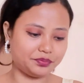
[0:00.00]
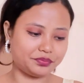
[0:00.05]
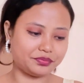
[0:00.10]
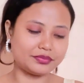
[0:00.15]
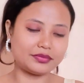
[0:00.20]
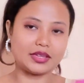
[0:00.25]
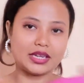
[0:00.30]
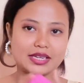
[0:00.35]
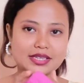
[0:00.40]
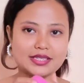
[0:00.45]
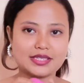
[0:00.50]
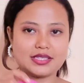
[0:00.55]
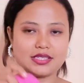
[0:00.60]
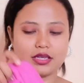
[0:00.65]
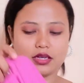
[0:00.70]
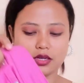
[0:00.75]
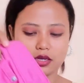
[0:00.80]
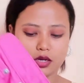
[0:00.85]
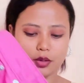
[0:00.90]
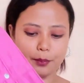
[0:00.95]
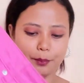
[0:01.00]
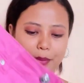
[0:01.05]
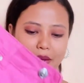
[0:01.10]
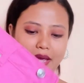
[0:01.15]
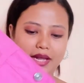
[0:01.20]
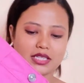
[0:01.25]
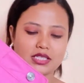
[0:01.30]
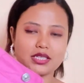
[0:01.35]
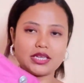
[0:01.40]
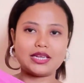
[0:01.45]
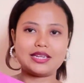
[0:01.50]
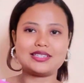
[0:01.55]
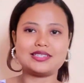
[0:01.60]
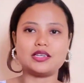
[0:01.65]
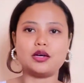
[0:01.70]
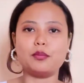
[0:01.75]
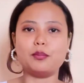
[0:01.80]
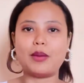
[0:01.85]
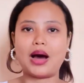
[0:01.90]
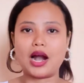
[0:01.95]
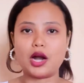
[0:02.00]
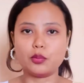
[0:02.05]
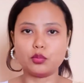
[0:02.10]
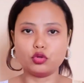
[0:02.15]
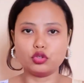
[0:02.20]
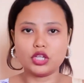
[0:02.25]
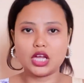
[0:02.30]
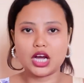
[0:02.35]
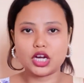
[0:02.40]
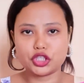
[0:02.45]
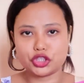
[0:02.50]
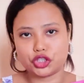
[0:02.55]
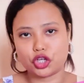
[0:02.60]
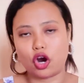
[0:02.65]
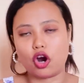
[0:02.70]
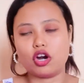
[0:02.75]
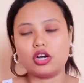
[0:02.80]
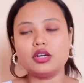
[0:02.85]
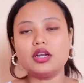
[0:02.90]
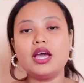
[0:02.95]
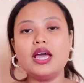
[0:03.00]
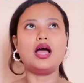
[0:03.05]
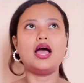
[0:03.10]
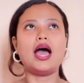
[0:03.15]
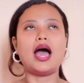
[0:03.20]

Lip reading: this pants. It's a Bermuda short.